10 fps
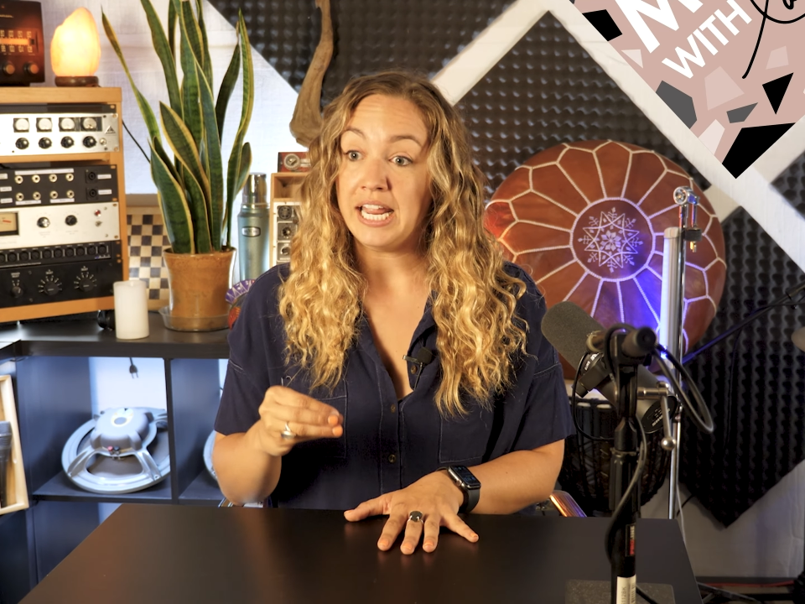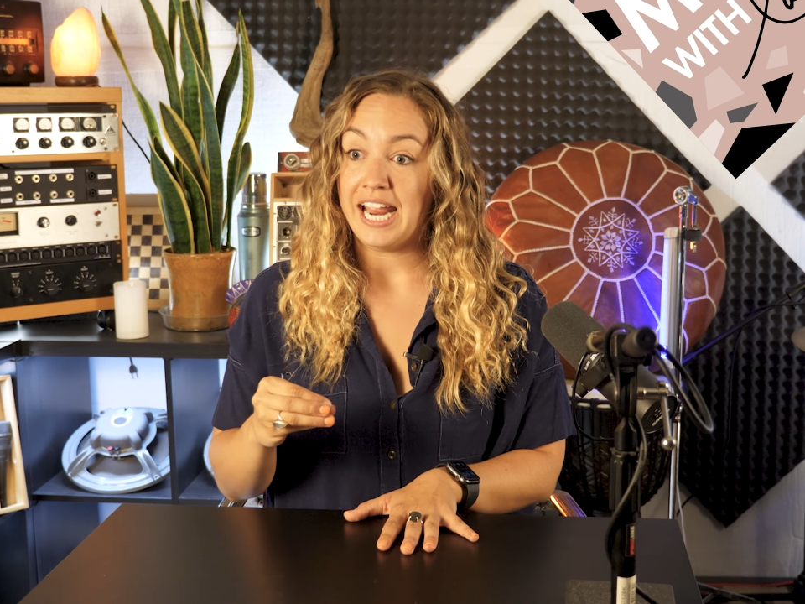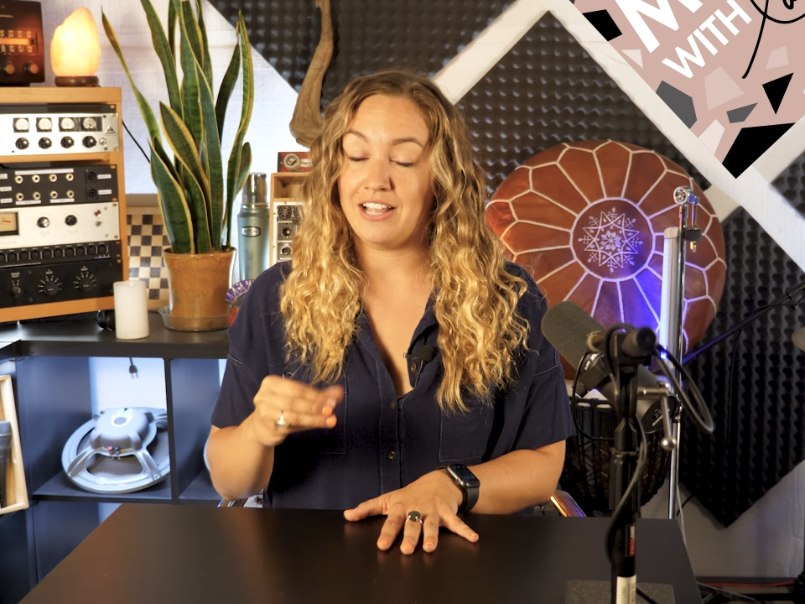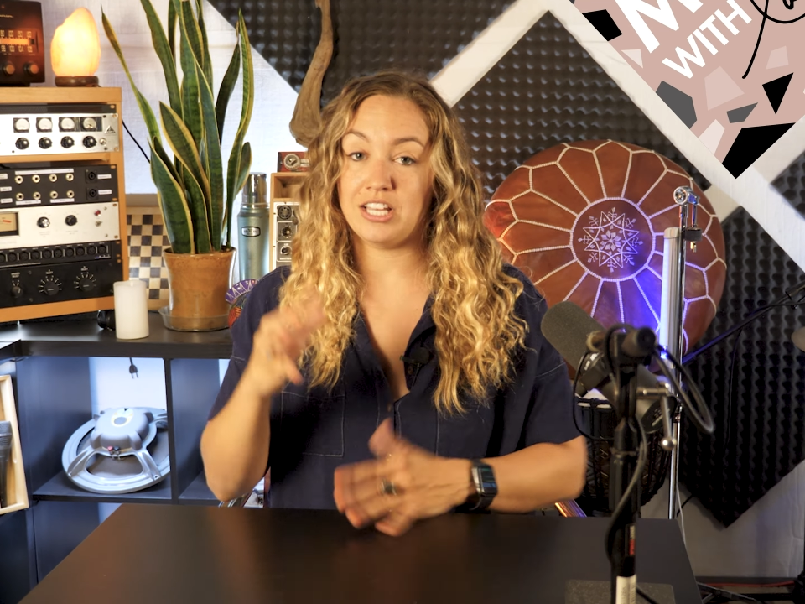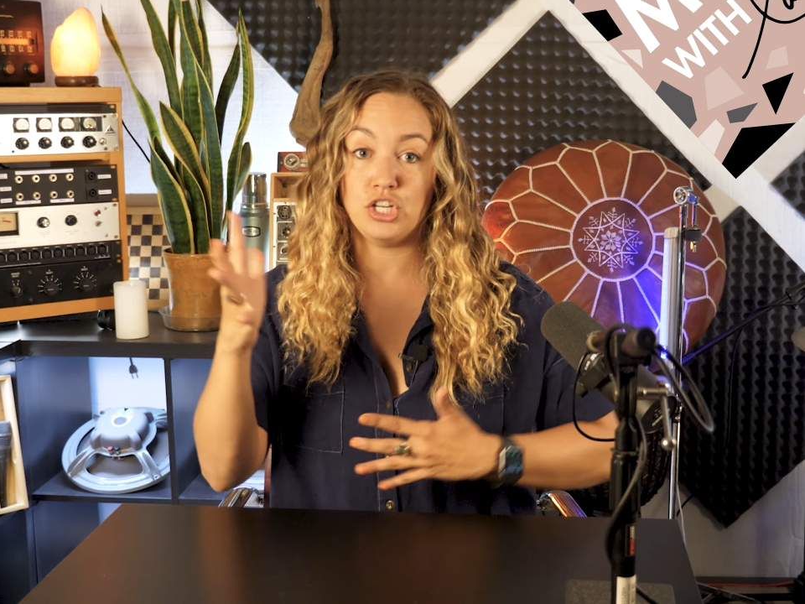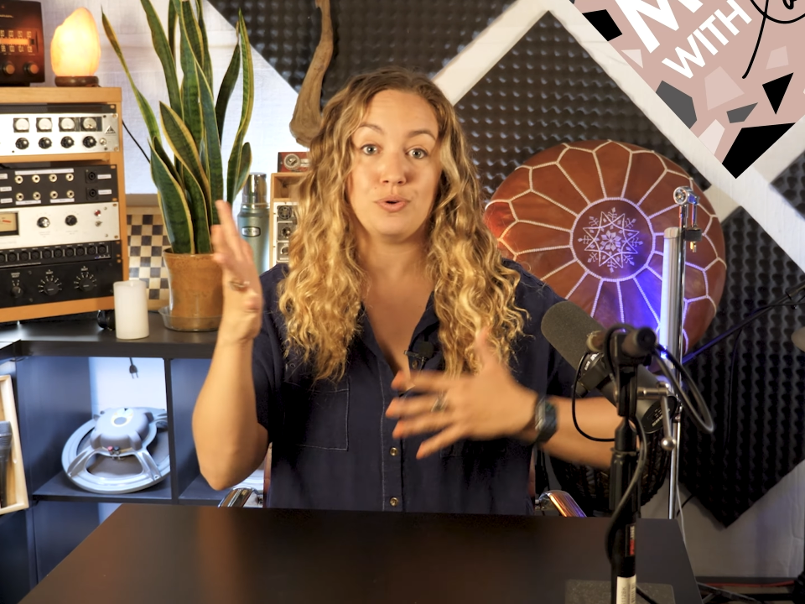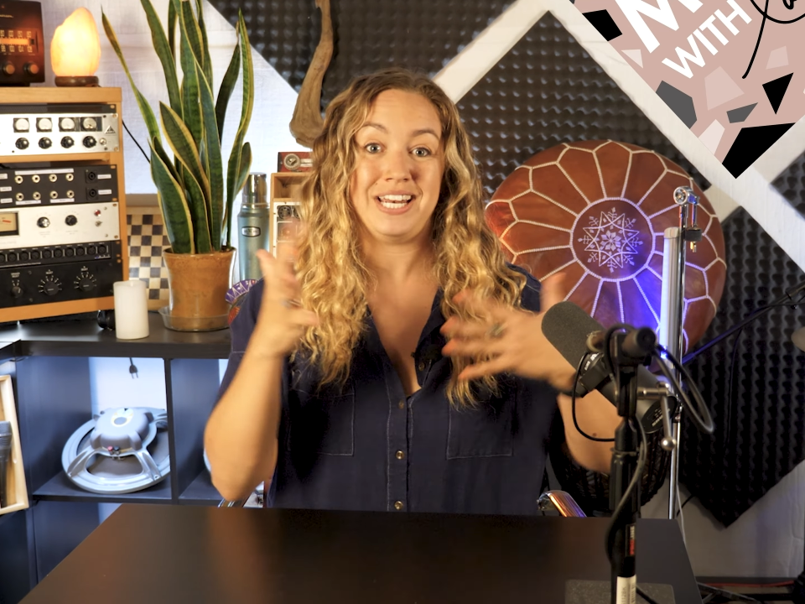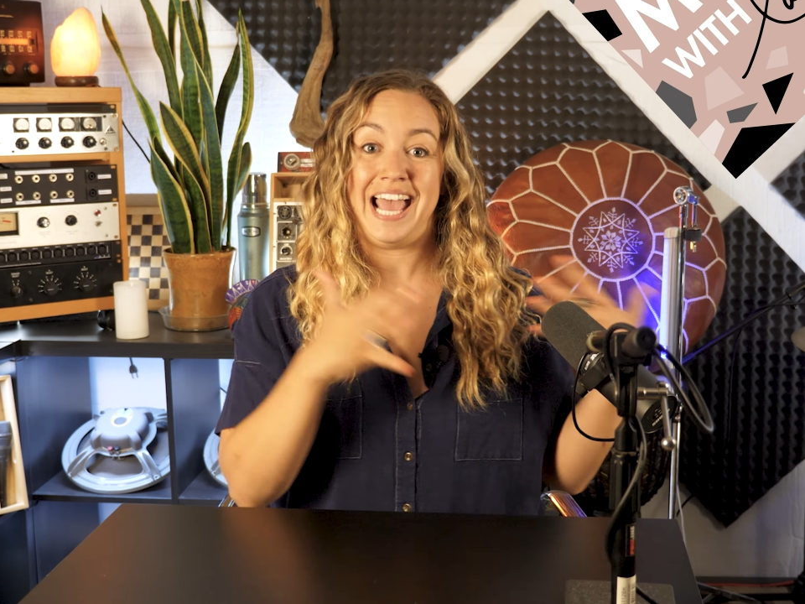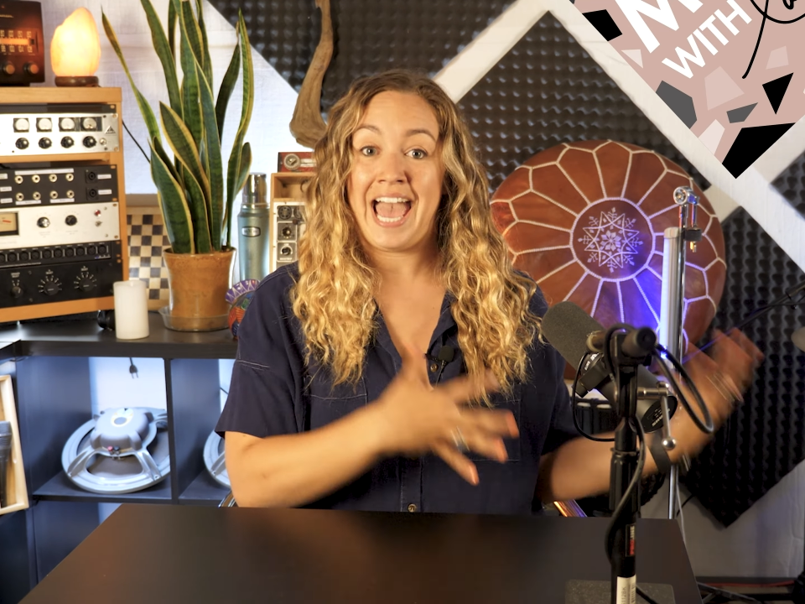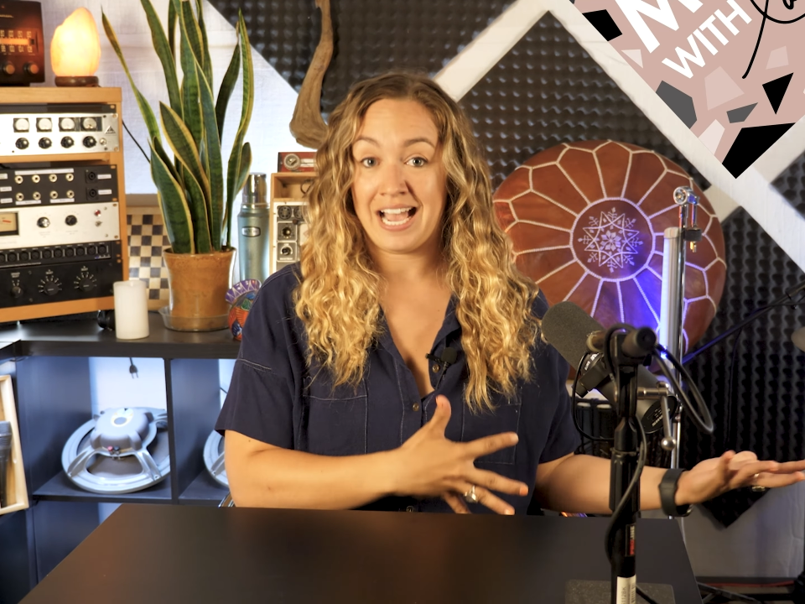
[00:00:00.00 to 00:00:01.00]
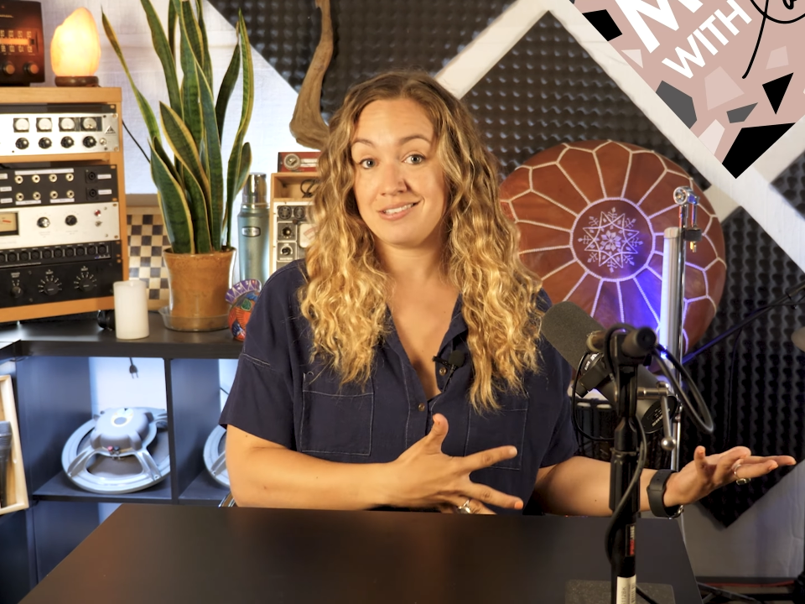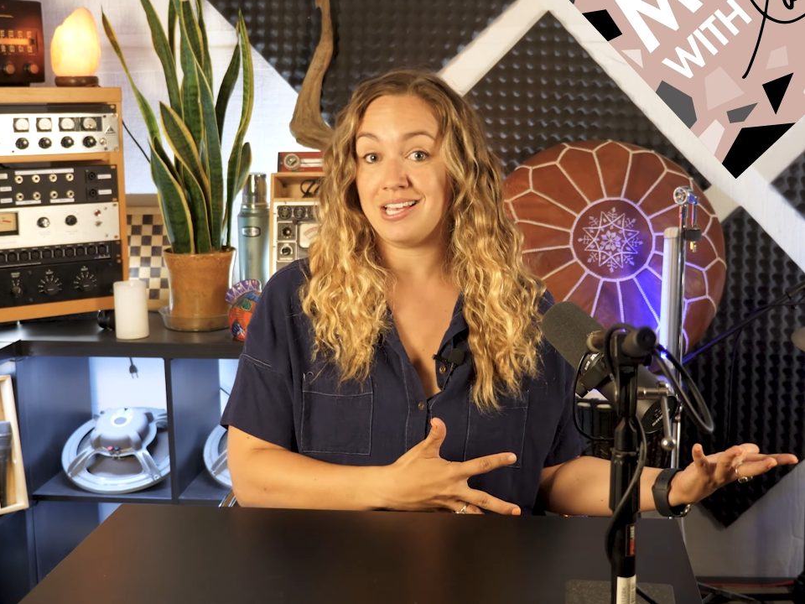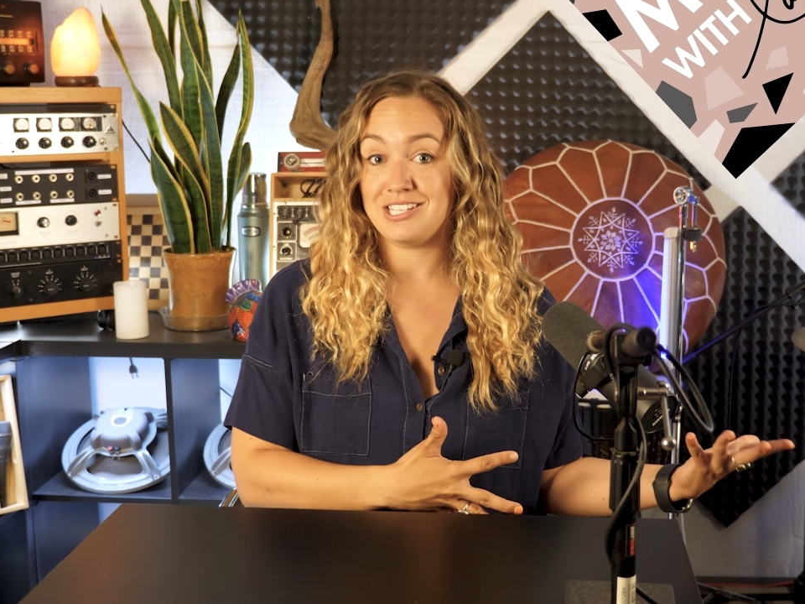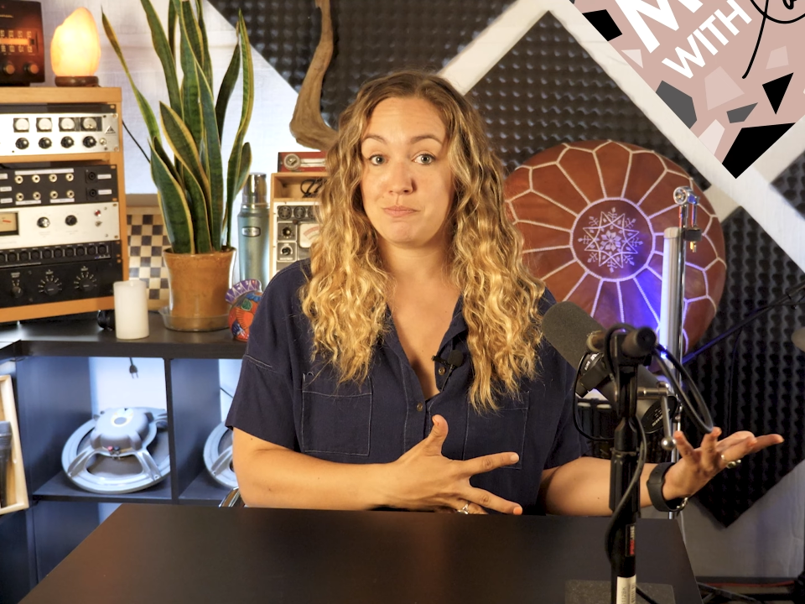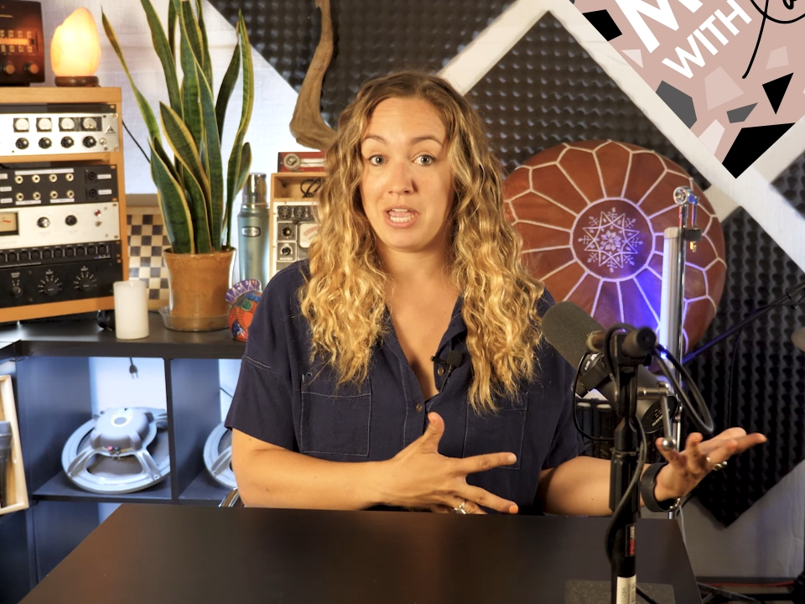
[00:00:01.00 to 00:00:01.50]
and then you can access